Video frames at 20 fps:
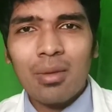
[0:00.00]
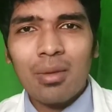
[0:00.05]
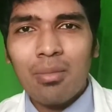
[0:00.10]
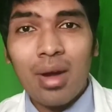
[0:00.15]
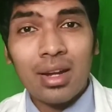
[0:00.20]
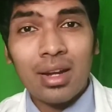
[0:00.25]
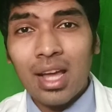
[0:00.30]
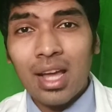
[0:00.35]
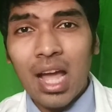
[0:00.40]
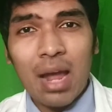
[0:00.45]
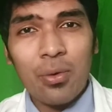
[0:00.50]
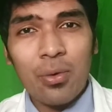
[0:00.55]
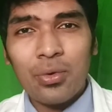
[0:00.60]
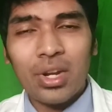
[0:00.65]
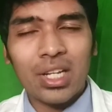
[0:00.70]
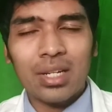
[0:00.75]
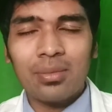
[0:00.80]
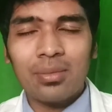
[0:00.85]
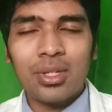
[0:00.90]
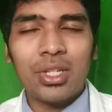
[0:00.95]
But I would
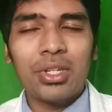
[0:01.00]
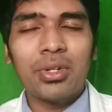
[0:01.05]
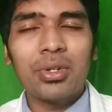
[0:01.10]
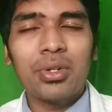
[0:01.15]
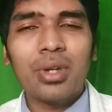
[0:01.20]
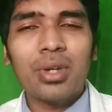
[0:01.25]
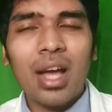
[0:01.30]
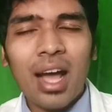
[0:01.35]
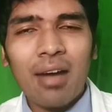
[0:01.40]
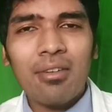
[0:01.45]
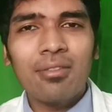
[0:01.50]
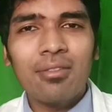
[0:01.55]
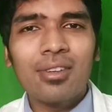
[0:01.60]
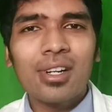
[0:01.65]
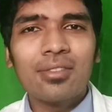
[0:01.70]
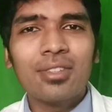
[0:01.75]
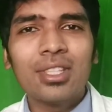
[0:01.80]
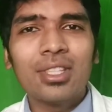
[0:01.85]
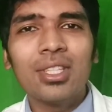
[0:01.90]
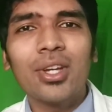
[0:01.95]
recommend you to have a
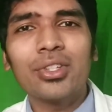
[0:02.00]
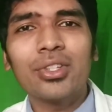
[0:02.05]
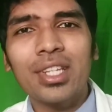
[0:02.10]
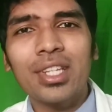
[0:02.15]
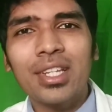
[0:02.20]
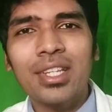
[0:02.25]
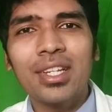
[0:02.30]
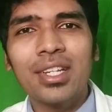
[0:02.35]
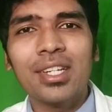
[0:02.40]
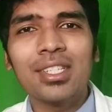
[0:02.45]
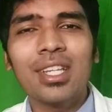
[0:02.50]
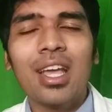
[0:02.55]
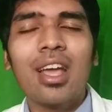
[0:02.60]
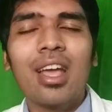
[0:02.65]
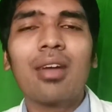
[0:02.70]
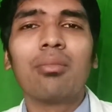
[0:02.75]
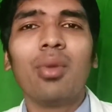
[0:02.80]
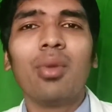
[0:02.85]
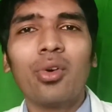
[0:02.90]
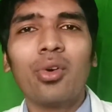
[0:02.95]
word with your seniors
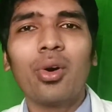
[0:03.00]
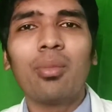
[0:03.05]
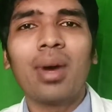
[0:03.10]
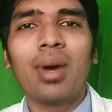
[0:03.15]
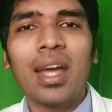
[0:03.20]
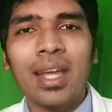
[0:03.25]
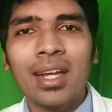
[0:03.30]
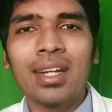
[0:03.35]
before buying